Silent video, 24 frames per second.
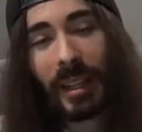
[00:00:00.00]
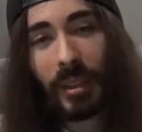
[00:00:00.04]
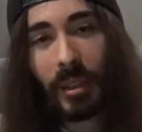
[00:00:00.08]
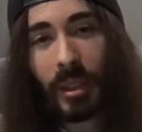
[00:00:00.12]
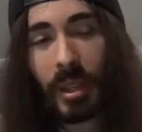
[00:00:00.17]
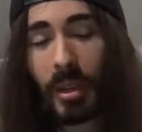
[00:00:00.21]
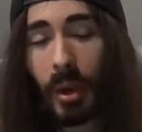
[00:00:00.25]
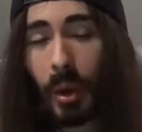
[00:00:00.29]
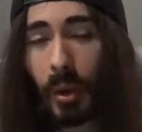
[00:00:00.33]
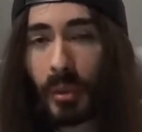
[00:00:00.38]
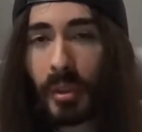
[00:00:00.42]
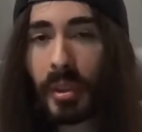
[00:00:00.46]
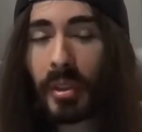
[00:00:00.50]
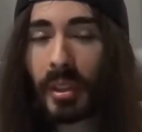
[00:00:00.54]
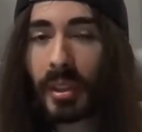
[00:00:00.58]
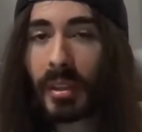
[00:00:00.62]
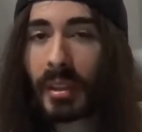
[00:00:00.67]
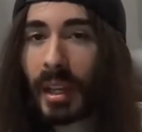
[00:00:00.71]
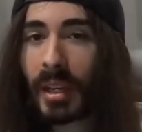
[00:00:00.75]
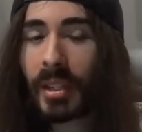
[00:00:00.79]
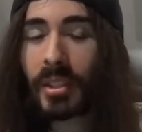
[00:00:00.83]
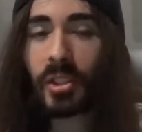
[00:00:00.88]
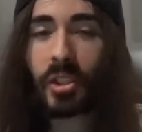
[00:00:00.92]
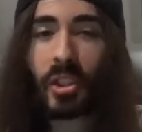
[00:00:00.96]
The only
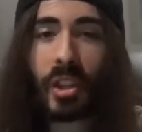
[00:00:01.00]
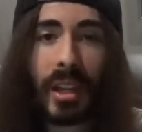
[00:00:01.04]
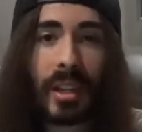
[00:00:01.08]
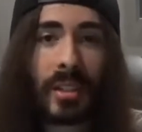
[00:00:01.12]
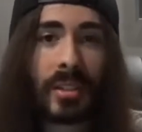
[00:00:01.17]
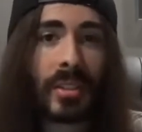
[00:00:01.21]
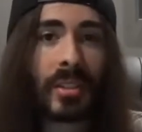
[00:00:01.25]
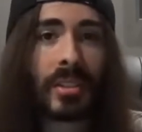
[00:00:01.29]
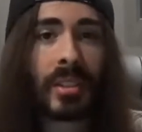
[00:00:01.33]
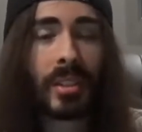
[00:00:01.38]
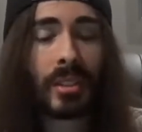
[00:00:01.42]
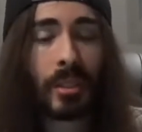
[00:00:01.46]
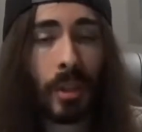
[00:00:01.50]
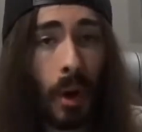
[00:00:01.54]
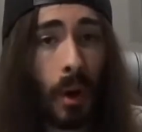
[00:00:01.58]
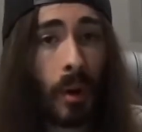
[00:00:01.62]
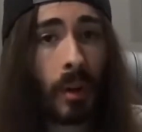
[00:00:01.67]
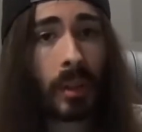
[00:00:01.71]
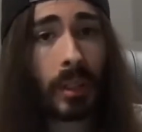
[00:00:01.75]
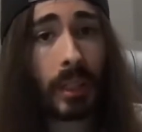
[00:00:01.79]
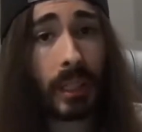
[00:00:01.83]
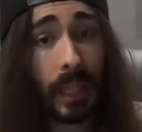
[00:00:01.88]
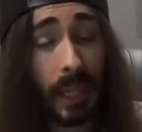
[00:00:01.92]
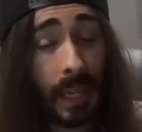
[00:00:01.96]
thing that has changed is
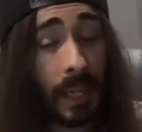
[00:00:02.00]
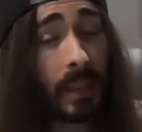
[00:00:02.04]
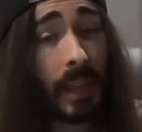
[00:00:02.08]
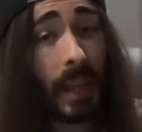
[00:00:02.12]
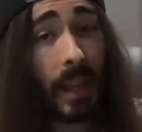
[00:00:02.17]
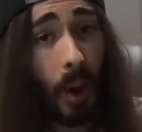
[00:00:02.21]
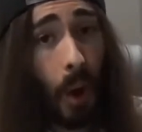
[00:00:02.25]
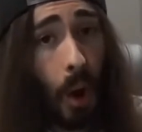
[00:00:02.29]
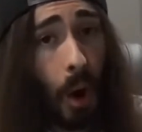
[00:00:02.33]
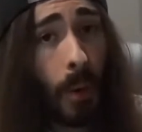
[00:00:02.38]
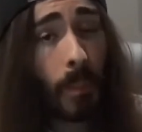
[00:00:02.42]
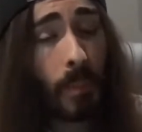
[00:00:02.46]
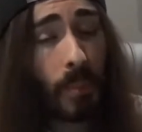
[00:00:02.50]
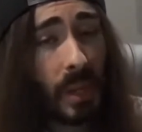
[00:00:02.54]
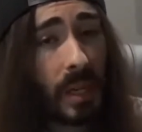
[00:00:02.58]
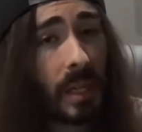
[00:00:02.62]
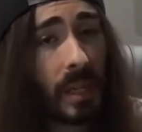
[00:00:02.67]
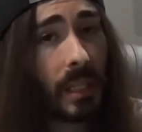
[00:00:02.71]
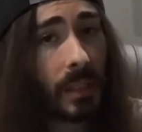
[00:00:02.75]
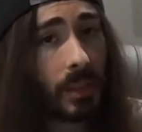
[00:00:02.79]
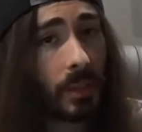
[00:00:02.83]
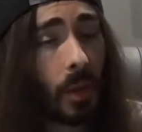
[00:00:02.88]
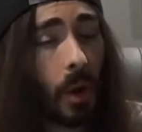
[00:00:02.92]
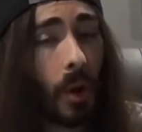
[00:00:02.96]
internally, and they are
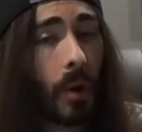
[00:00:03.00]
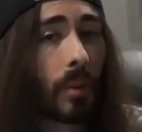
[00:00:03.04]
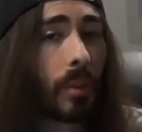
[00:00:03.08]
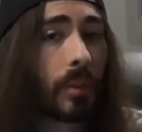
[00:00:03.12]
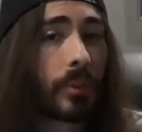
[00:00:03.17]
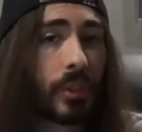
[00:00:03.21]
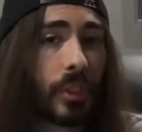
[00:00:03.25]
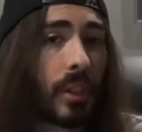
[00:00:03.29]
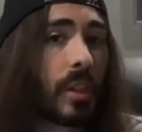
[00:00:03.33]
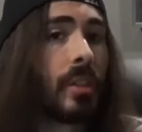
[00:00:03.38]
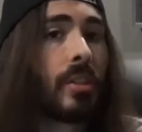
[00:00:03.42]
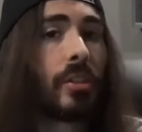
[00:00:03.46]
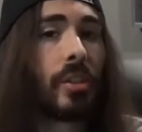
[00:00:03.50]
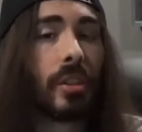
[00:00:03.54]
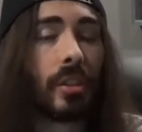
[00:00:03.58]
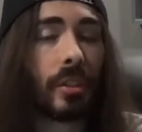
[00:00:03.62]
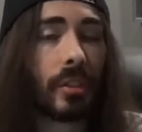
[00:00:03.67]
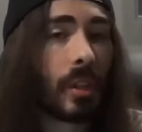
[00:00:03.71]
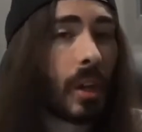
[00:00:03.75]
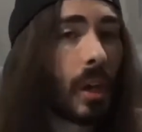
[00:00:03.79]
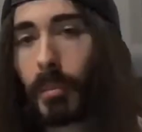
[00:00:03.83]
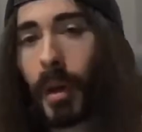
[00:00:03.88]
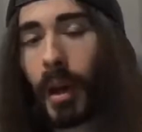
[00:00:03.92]
big internal changes.